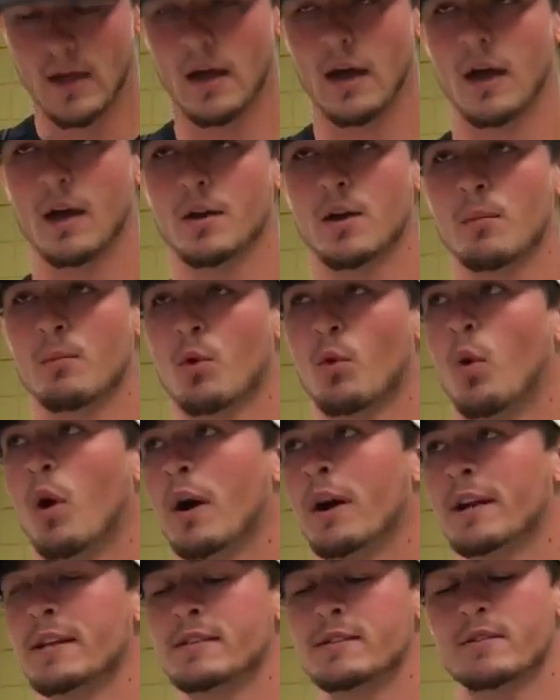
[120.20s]
Number
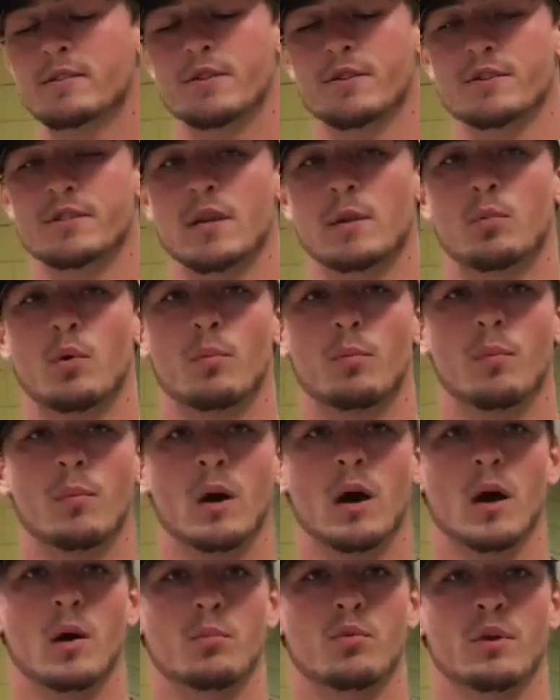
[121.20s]
one is your simple
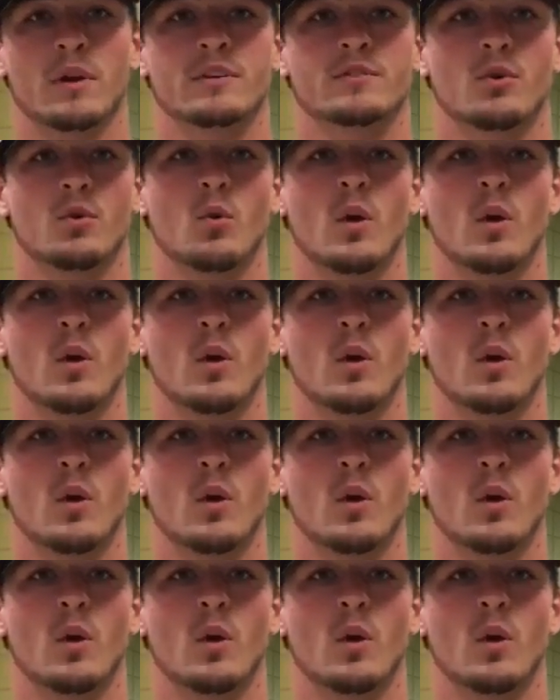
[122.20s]
parental